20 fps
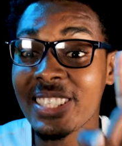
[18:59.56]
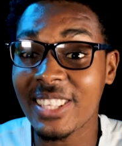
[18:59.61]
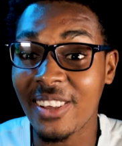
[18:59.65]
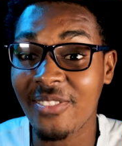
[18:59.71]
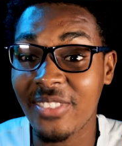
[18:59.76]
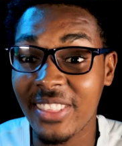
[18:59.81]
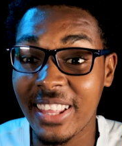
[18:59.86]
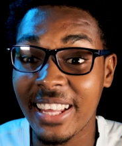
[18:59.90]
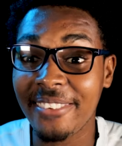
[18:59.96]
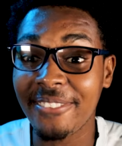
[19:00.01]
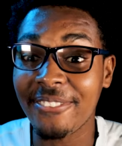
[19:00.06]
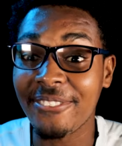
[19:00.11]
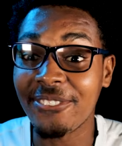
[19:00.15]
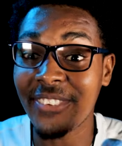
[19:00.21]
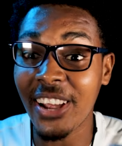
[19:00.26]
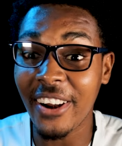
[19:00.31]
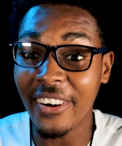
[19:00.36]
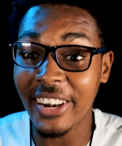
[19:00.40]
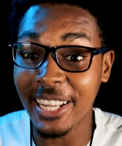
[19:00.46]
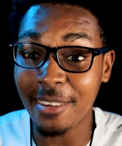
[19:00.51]
something
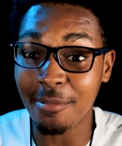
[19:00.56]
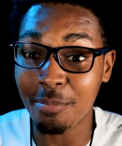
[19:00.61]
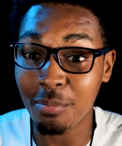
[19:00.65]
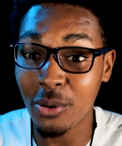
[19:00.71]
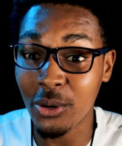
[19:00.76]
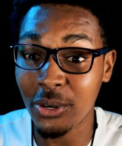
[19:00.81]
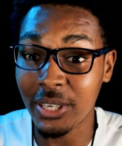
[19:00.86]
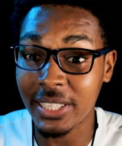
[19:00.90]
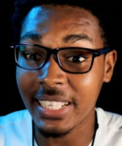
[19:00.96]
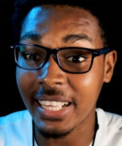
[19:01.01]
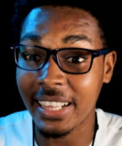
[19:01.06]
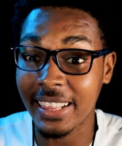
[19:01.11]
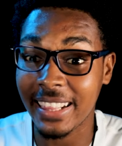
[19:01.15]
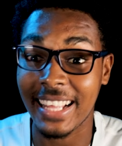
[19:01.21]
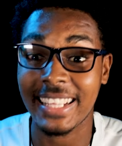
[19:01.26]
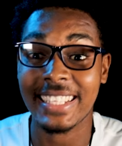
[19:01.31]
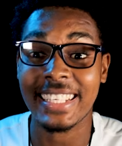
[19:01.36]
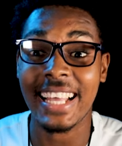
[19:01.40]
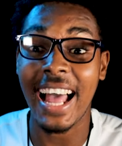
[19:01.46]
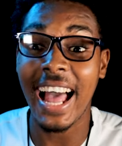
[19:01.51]
very important
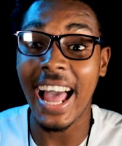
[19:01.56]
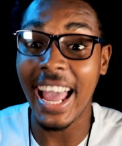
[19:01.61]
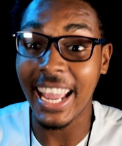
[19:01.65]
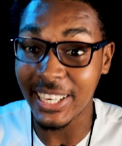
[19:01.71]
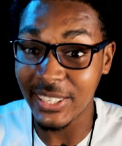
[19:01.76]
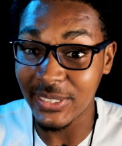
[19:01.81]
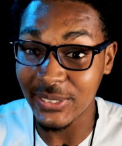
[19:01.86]
that I